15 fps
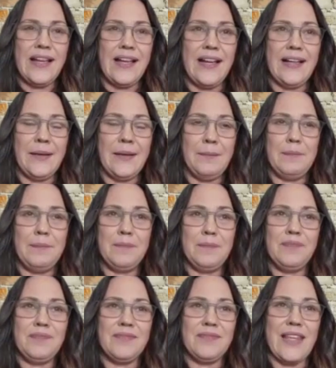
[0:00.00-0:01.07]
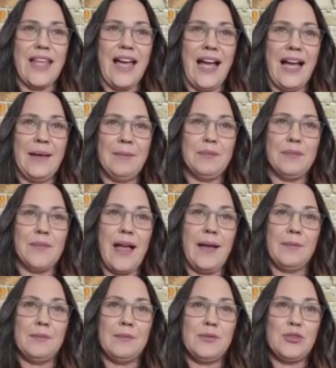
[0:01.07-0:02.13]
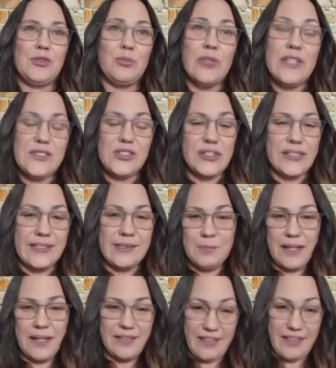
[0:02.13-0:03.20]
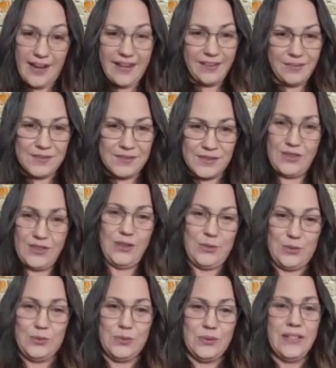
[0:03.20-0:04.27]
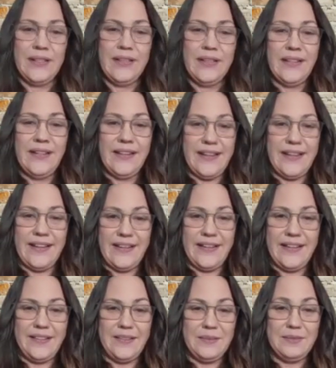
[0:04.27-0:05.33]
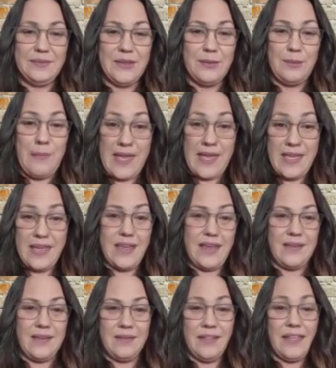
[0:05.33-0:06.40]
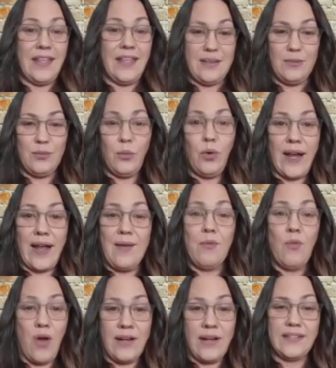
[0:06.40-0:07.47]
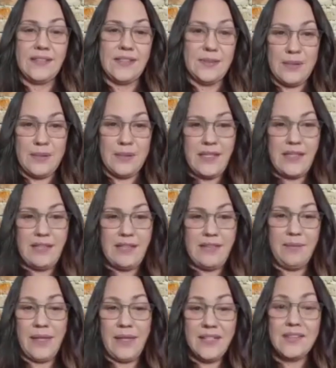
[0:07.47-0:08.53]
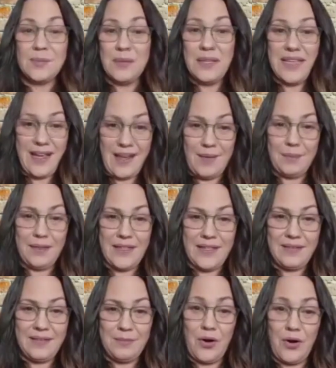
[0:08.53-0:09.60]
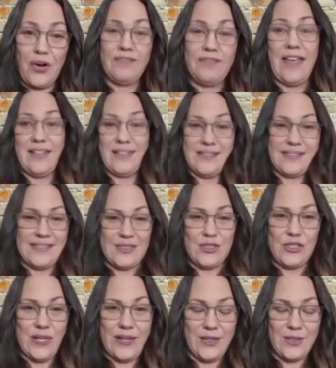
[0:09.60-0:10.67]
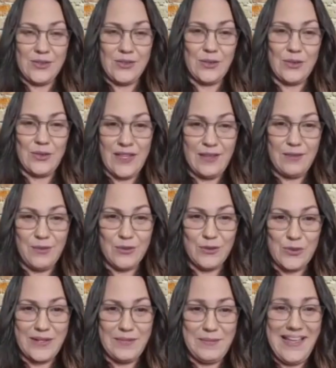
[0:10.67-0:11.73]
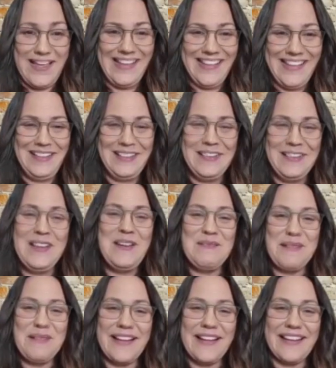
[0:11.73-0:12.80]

um I'm rejigging my life to uh make it what I want it to be, that makes me happy, and part of that is this channel, so thank you for joining me. but